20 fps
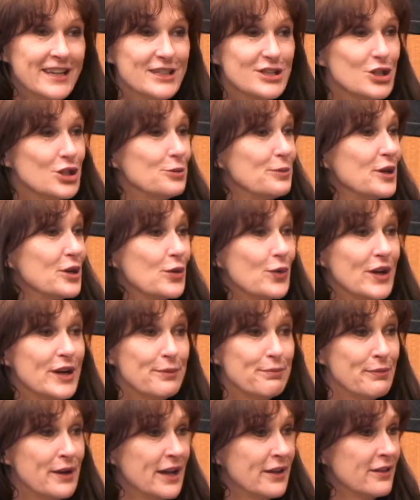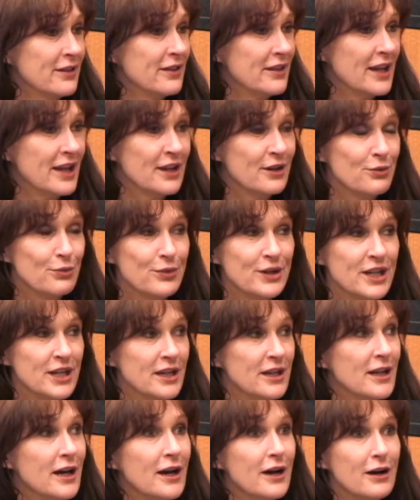going to be a great month, and we
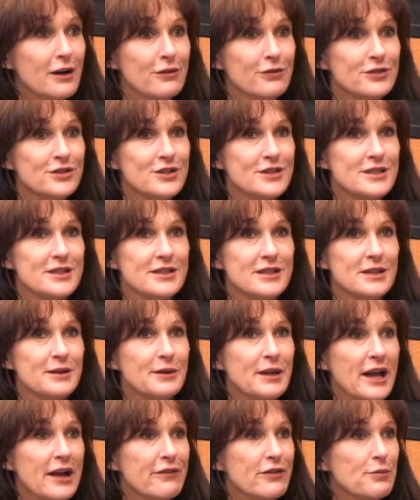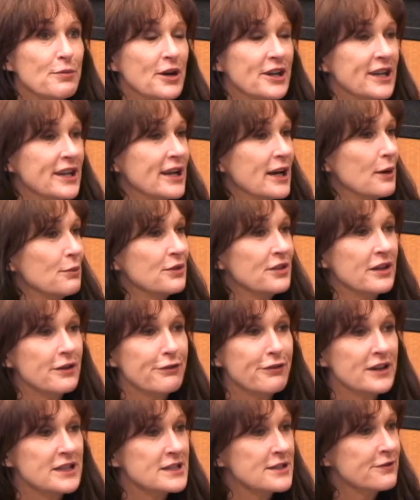love to see everybody come with their
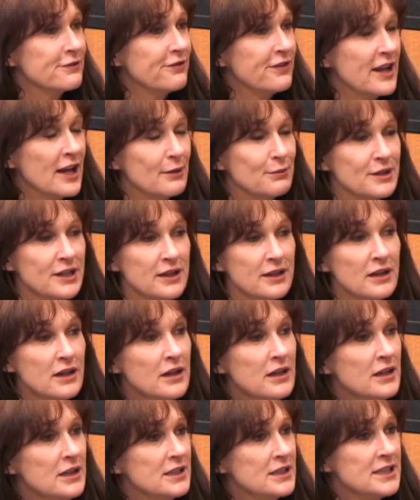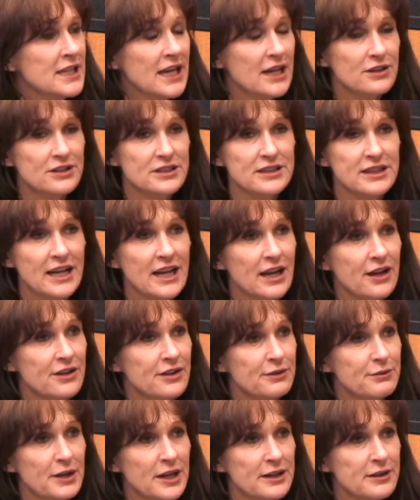friends and family downtown.
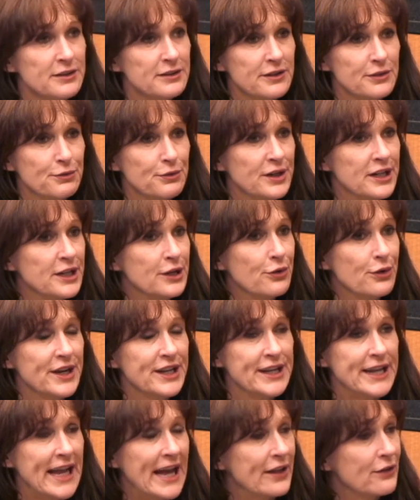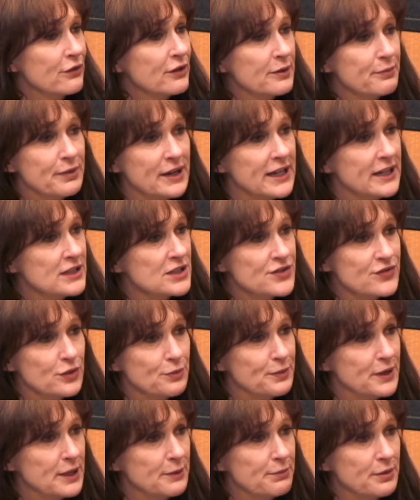It's a really great gathering place for
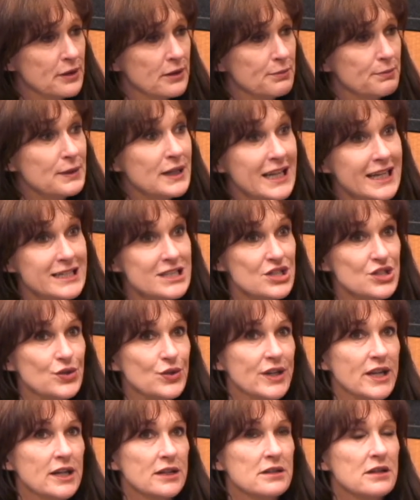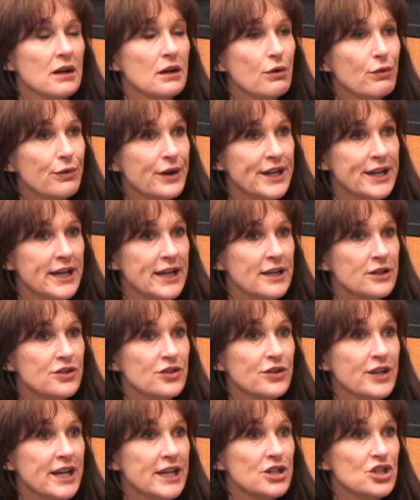people. Plus, you get a great
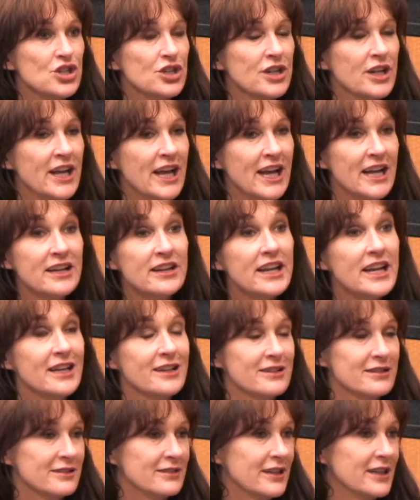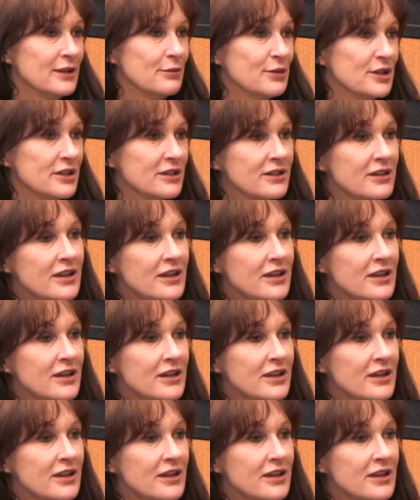education and entertainment